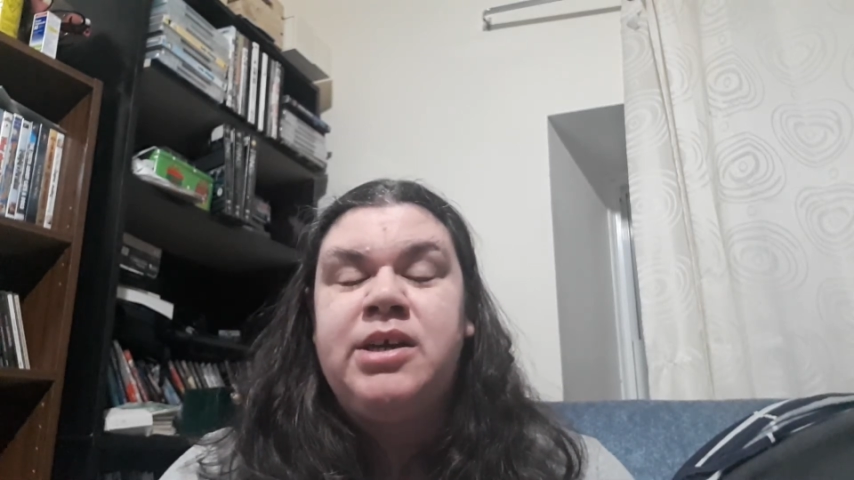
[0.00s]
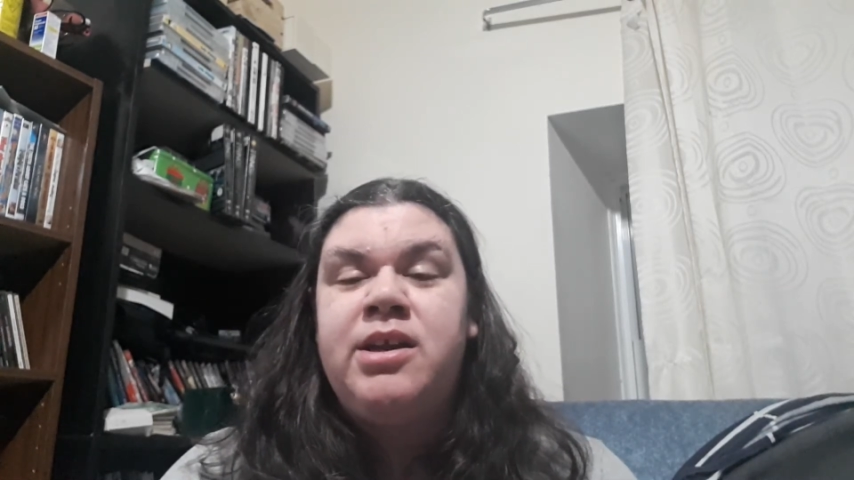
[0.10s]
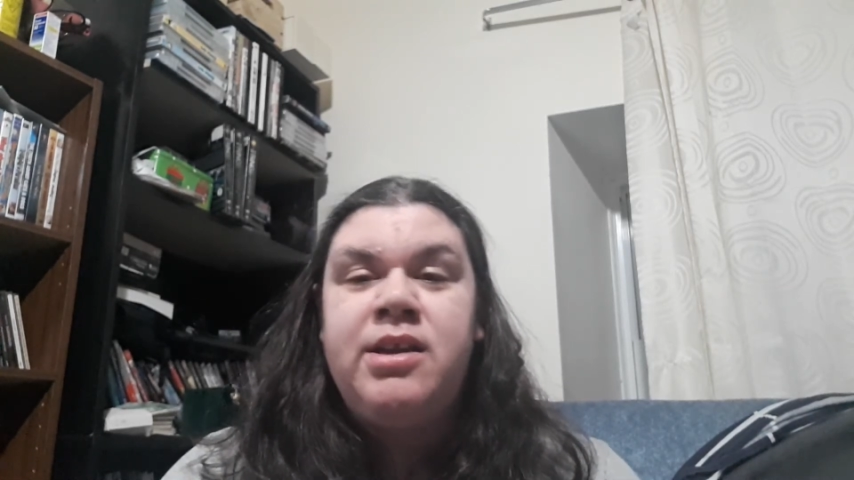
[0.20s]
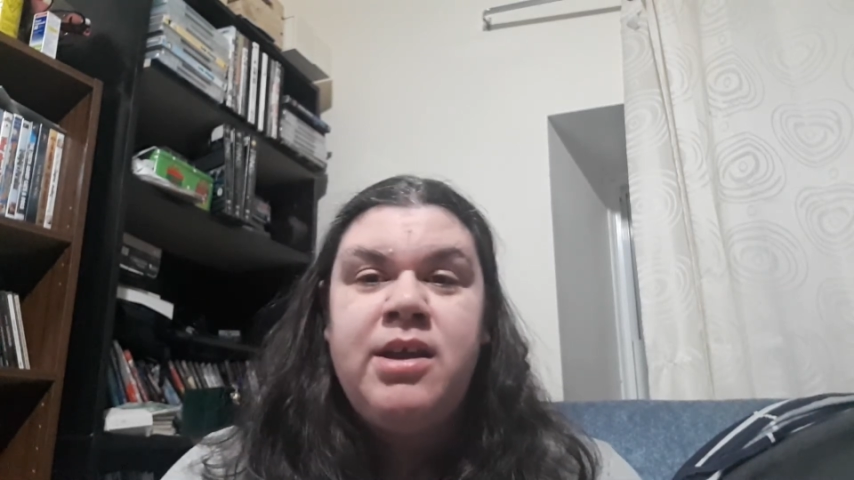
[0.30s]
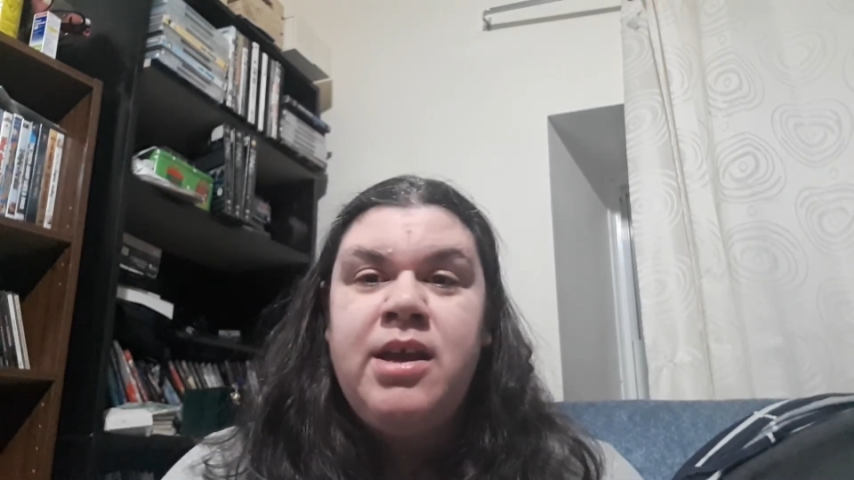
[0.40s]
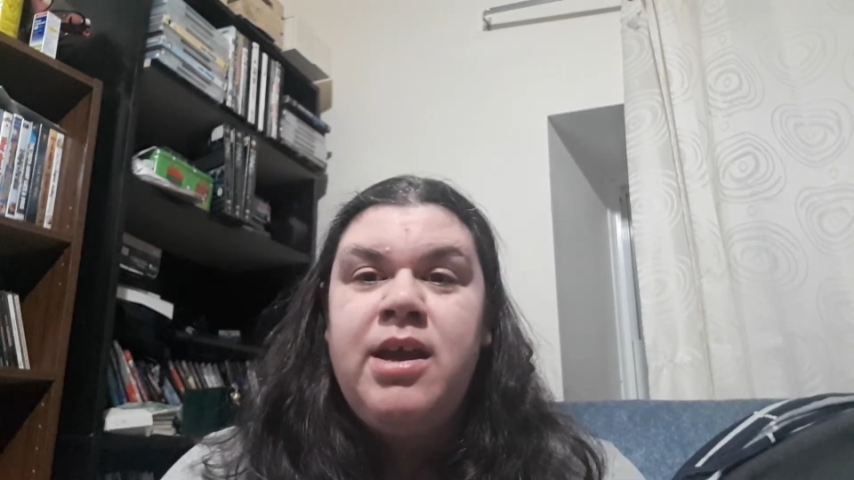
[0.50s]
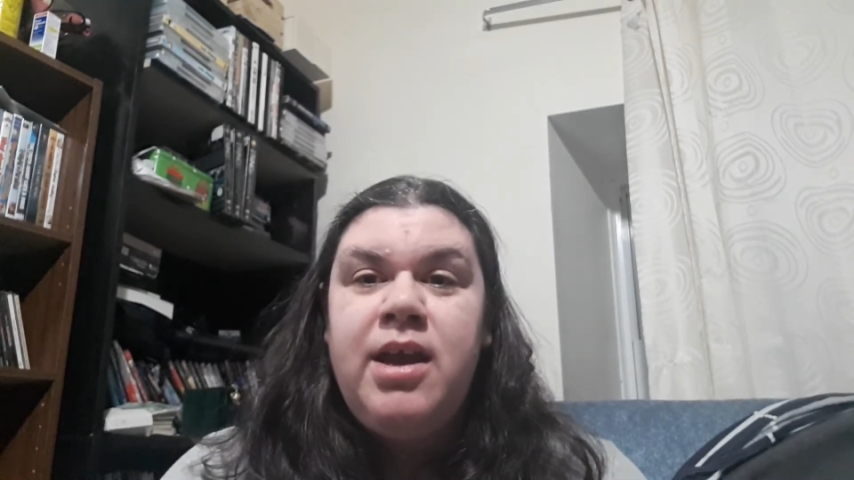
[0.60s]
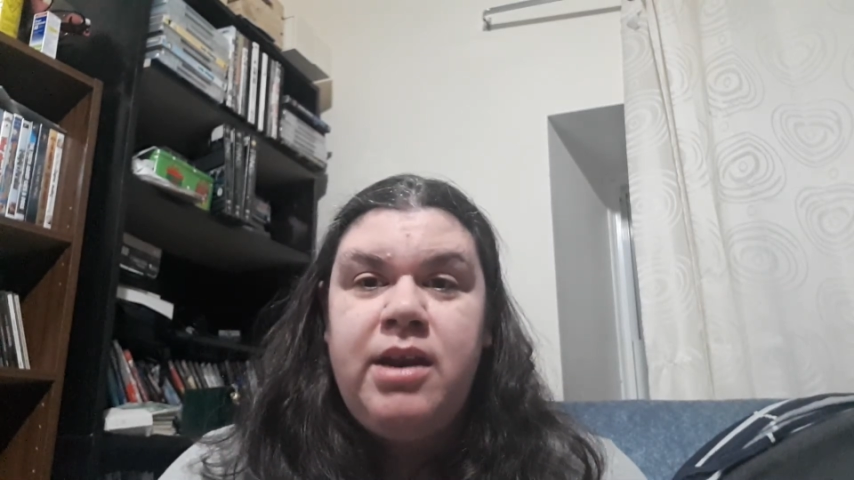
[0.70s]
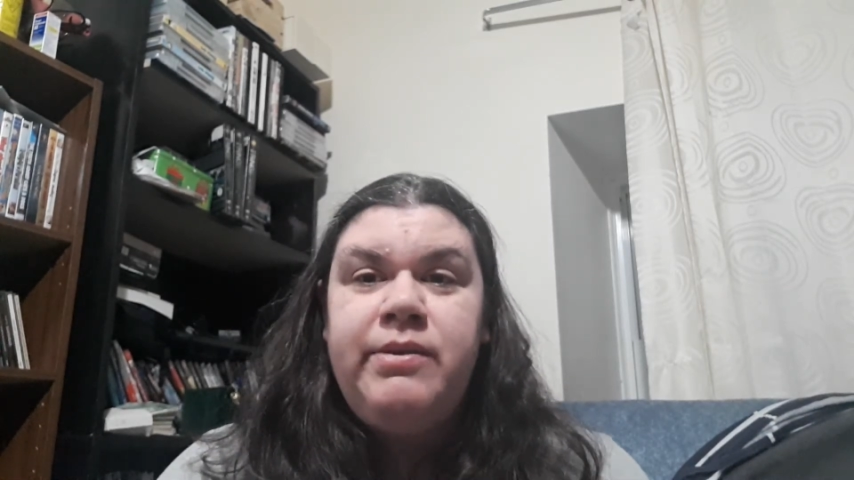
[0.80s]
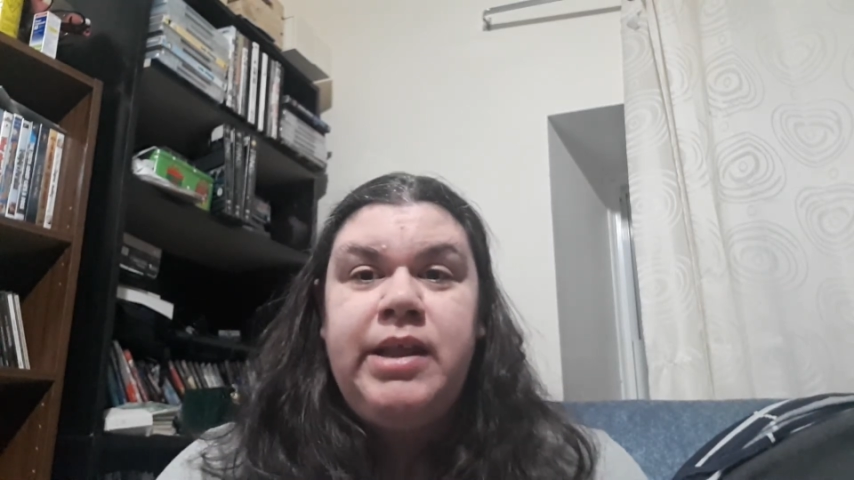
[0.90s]
on
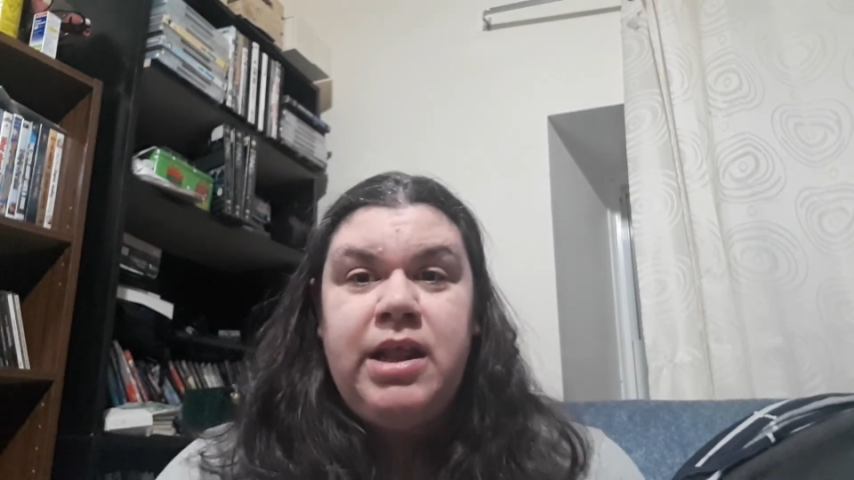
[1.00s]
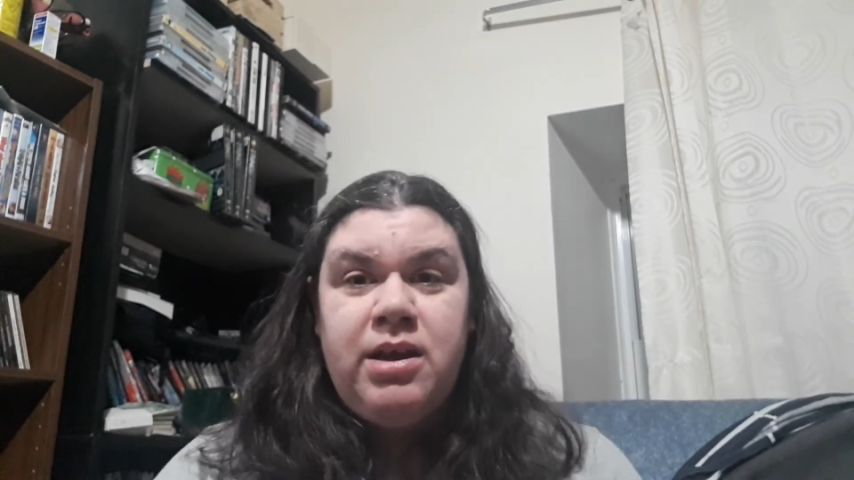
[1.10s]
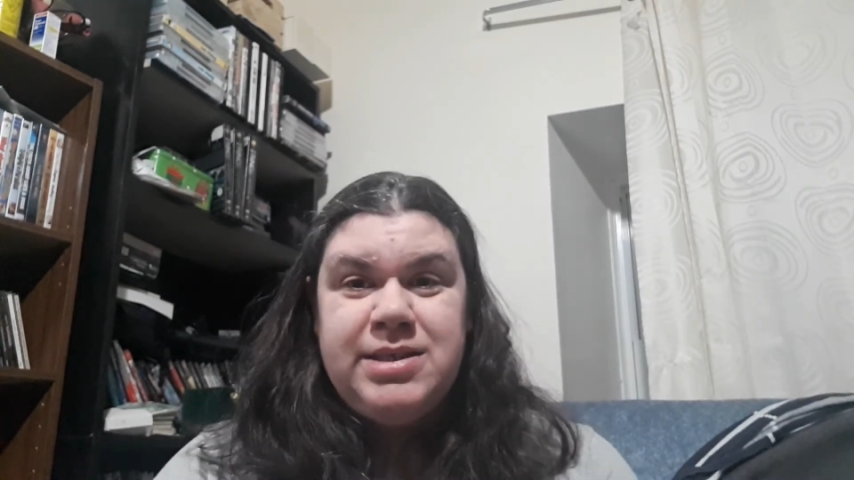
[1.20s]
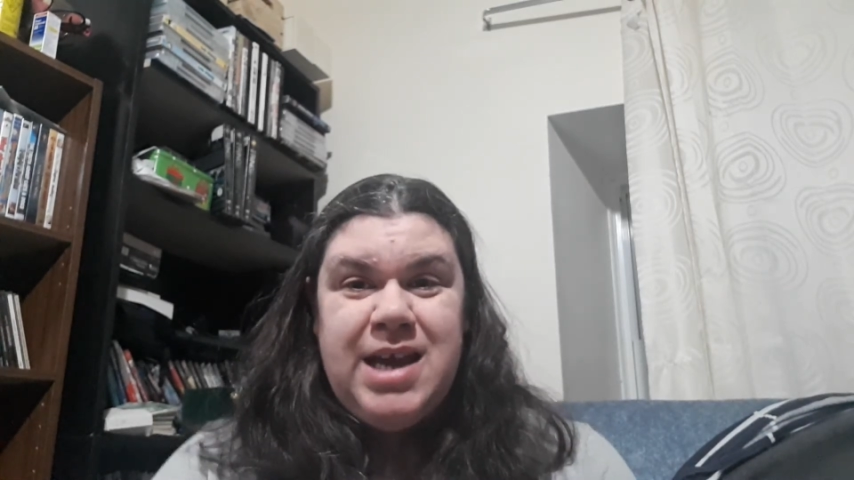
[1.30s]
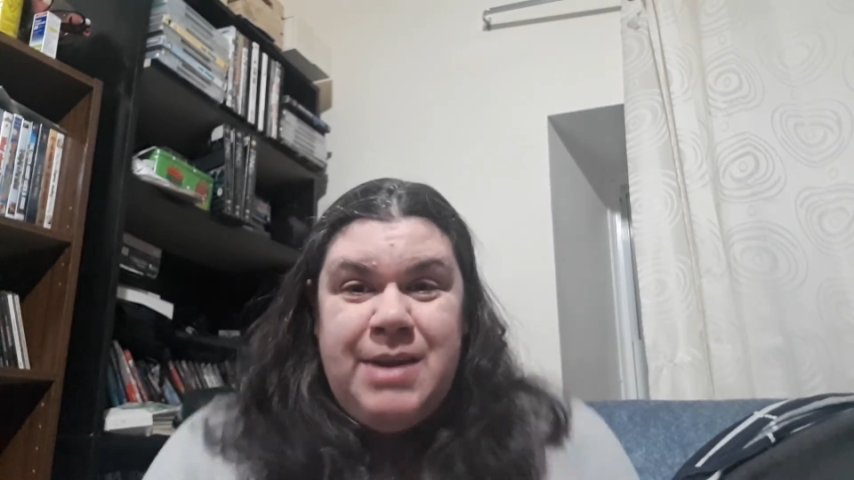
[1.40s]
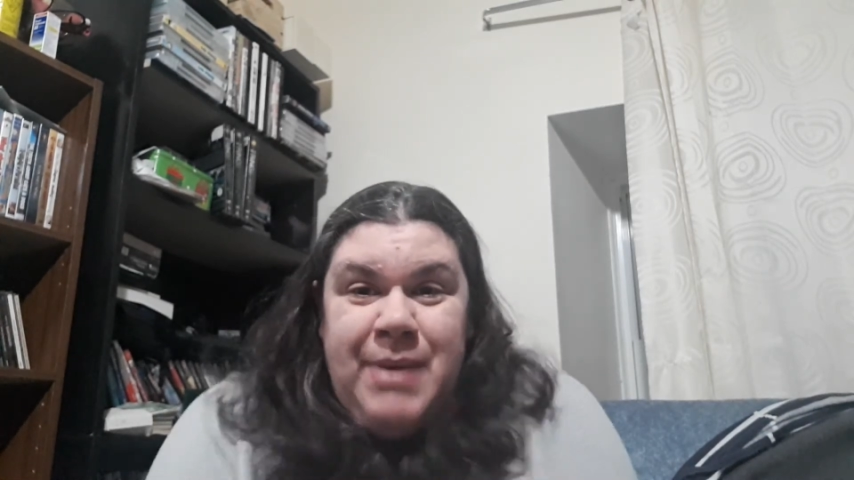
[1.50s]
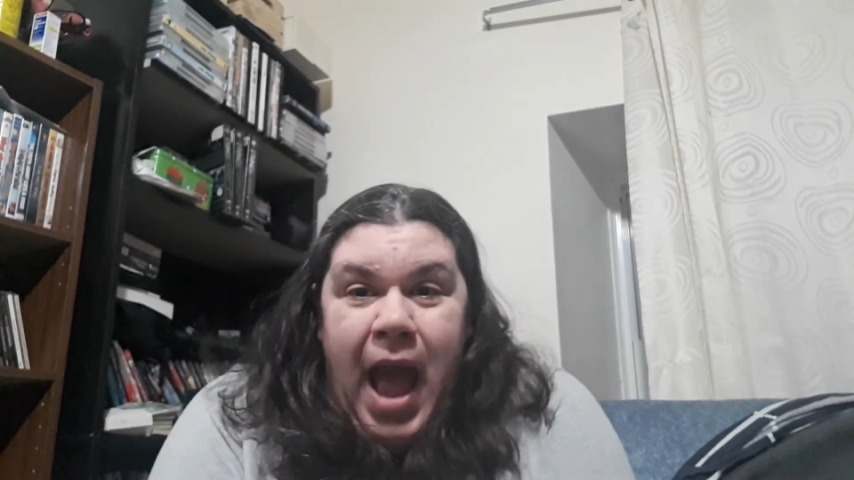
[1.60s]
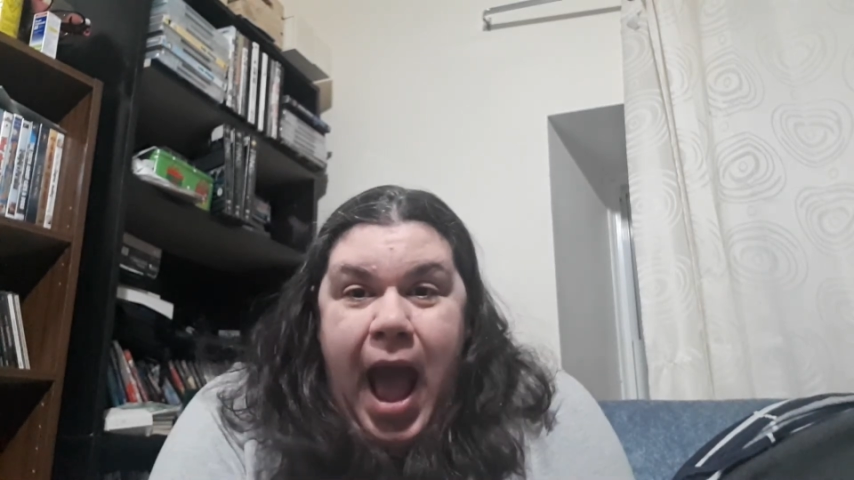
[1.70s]
in a really long time.